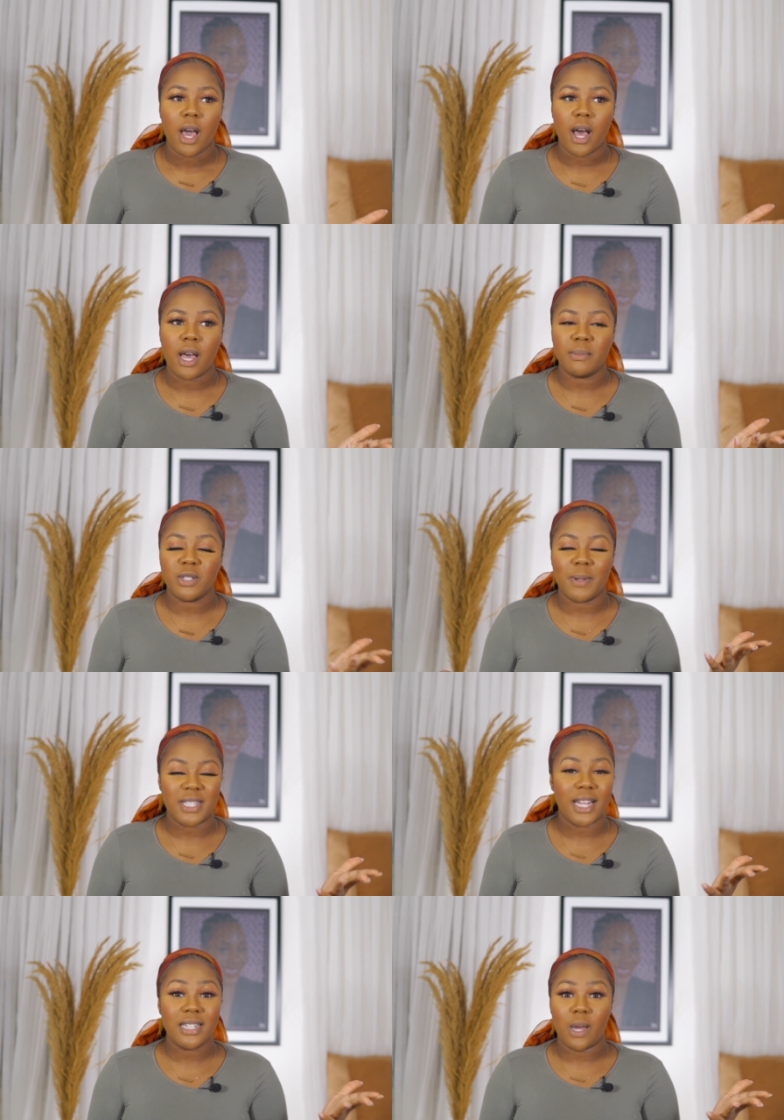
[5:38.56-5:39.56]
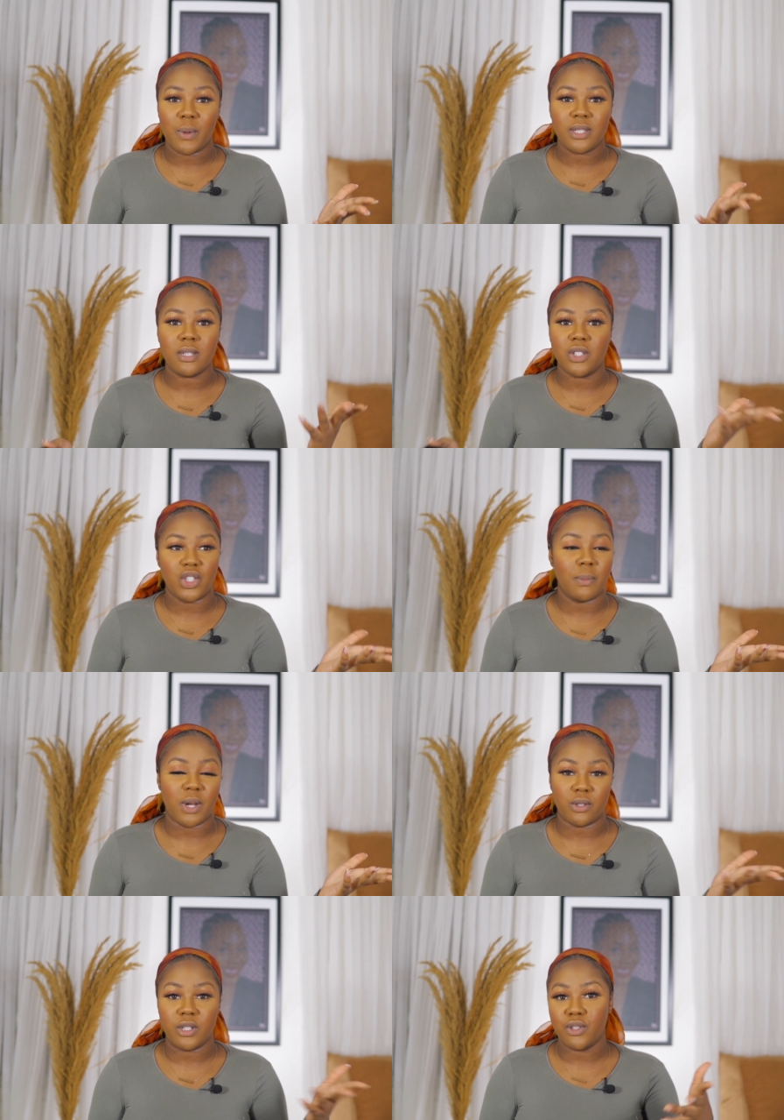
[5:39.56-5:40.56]
There was a particular day I went to the gym
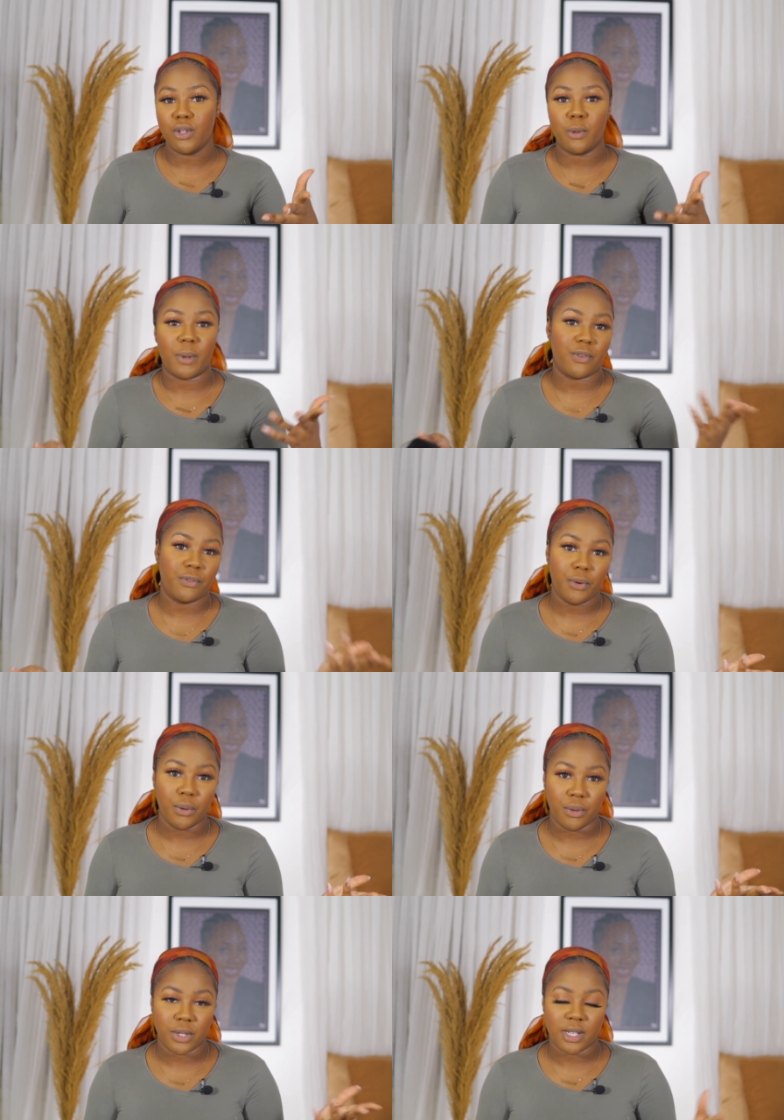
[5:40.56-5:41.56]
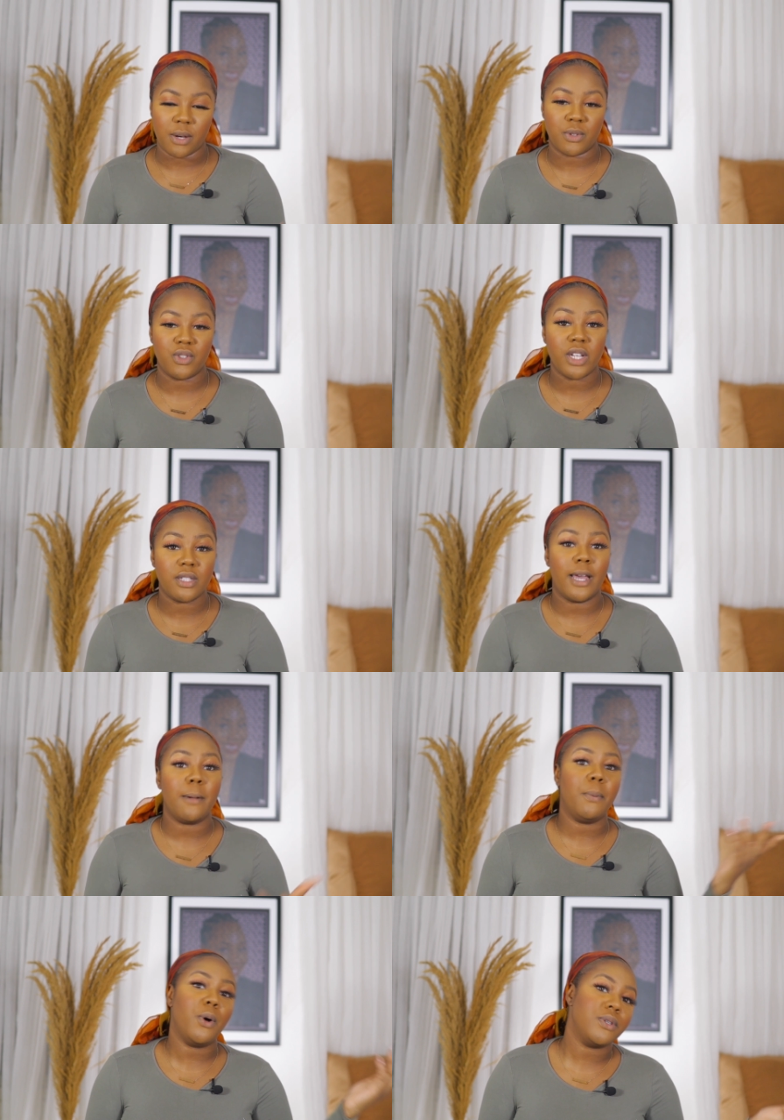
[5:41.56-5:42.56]
and I was literally on my phone because I was trying to
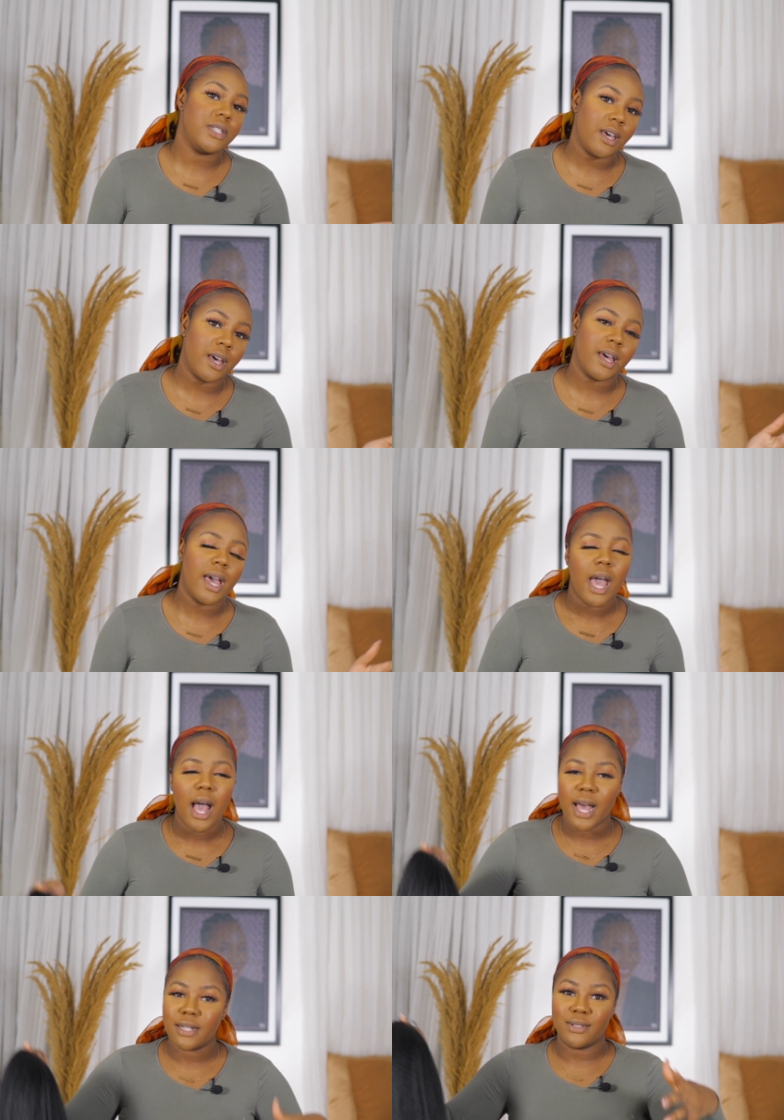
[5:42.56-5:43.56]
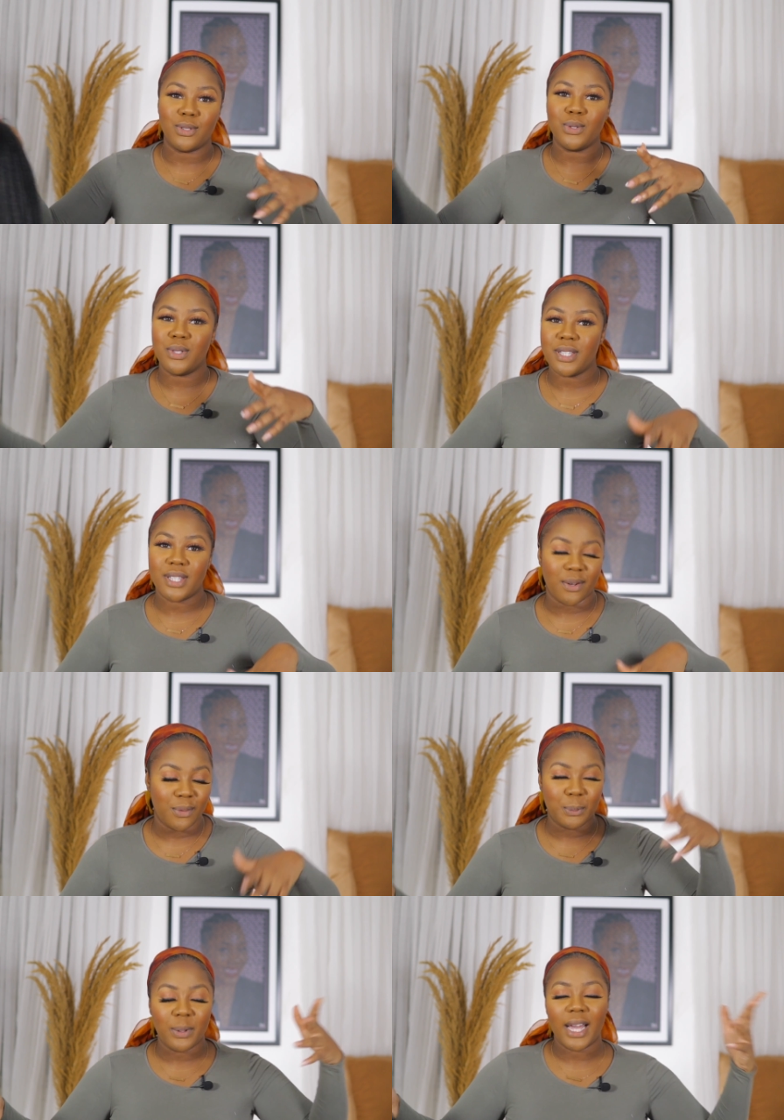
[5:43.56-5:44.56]
like post here and do this and
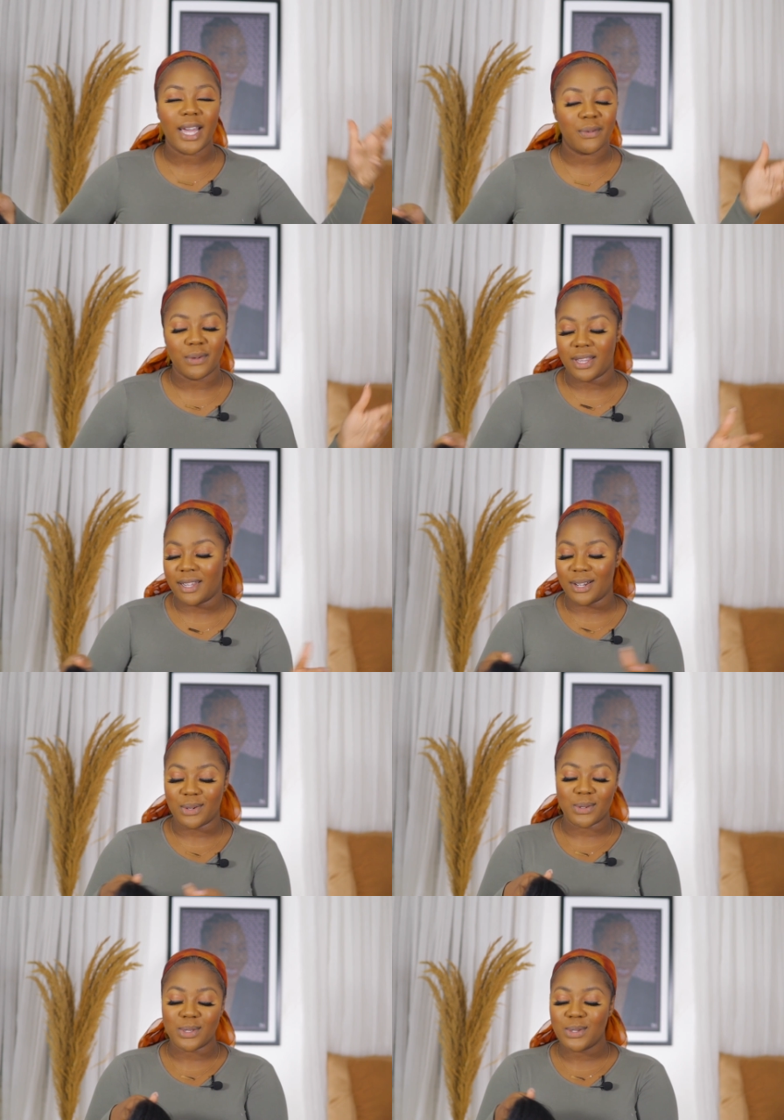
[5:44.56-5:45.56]
reply everything and all.